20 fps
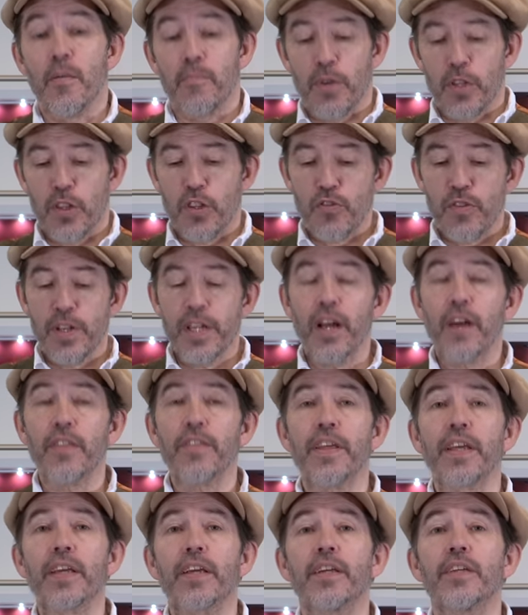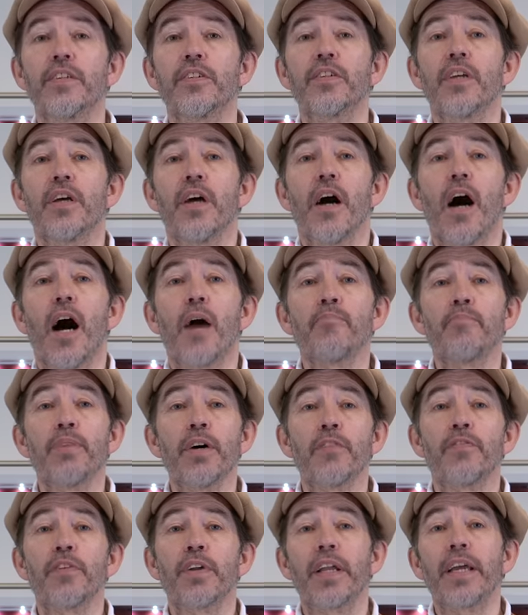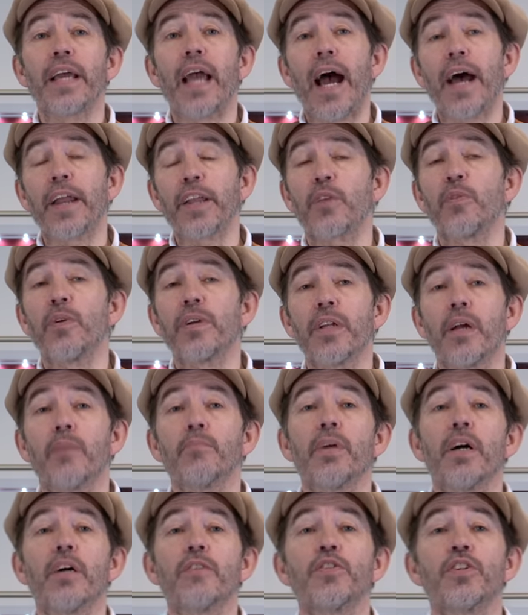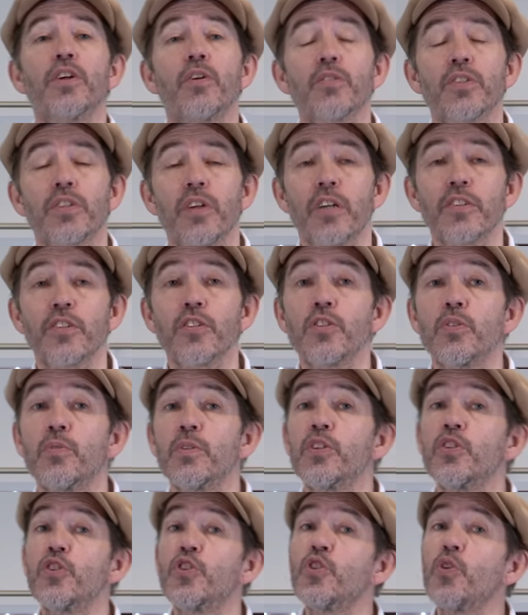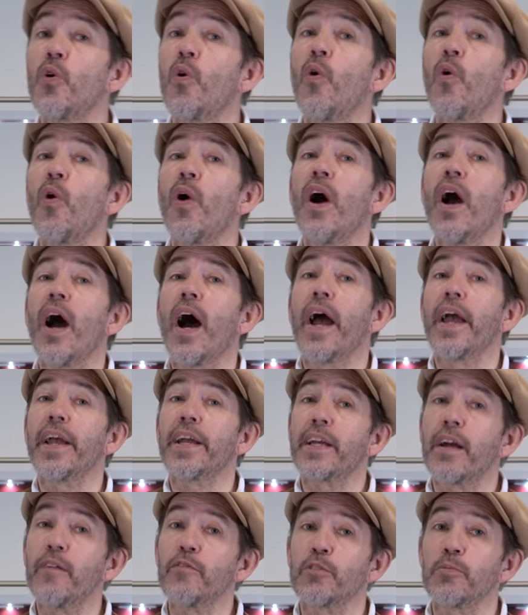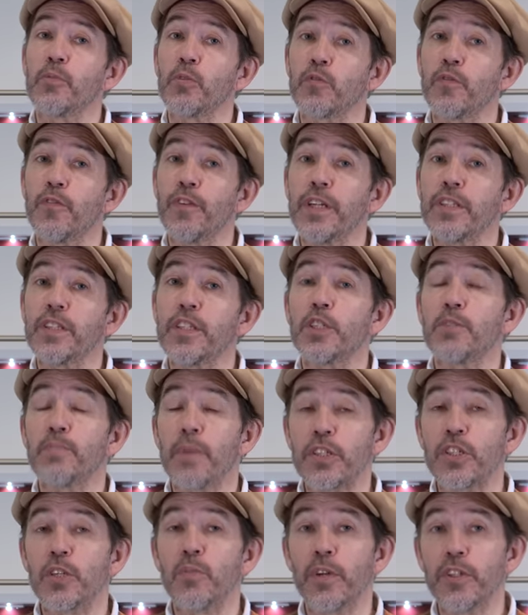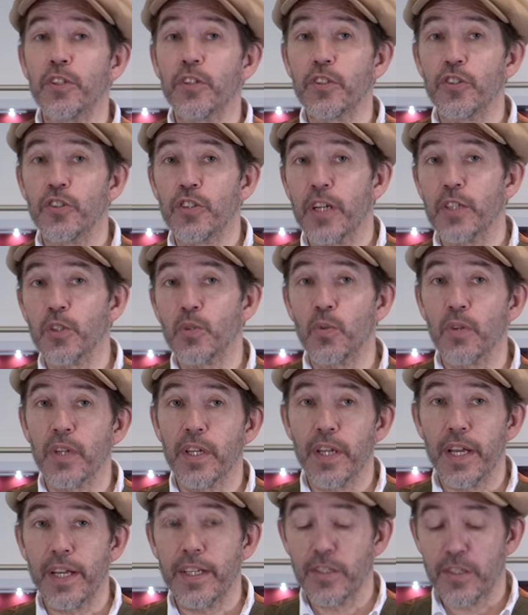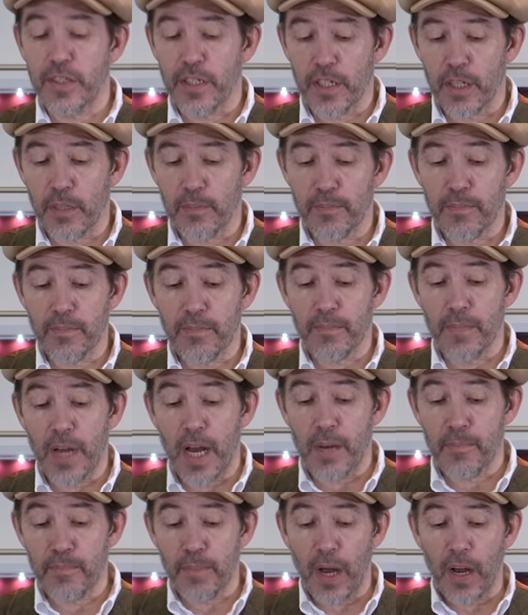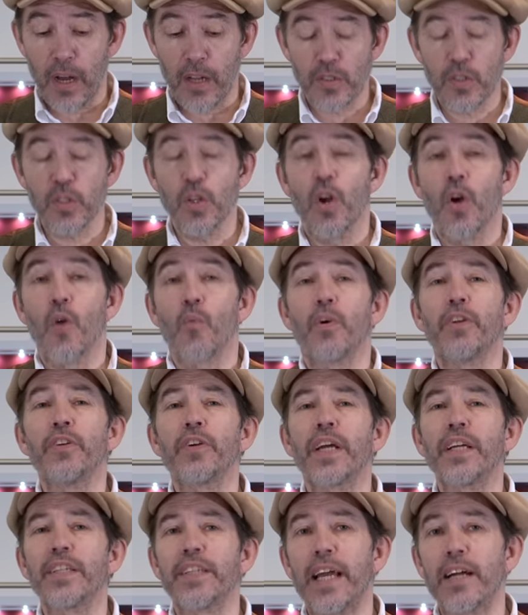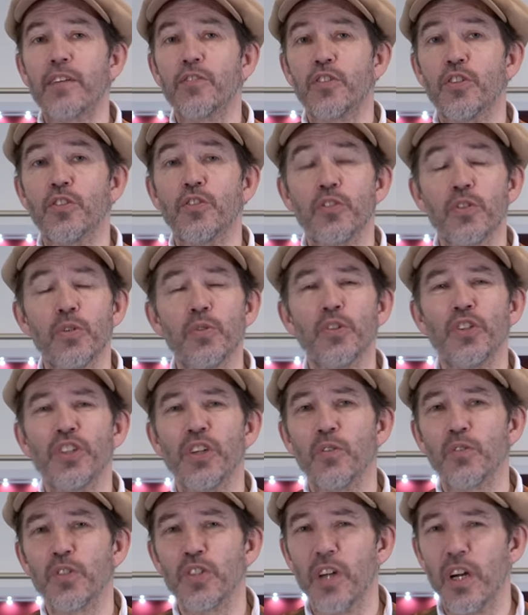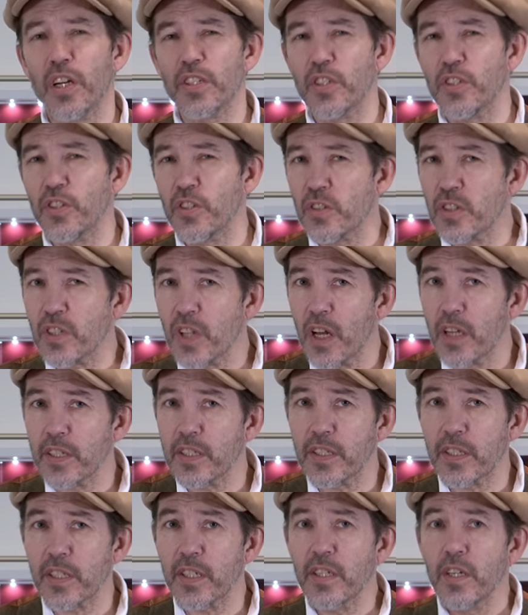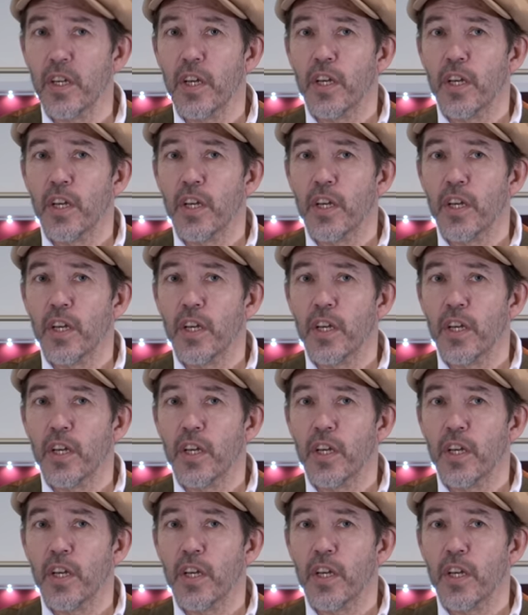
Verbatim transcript: but three I think is a perfectly adequate number of shell sizes to ensure a comfortable fit, especially when you can change all the internal Uh, parts. When you get down to two shell sizes, you're sliding,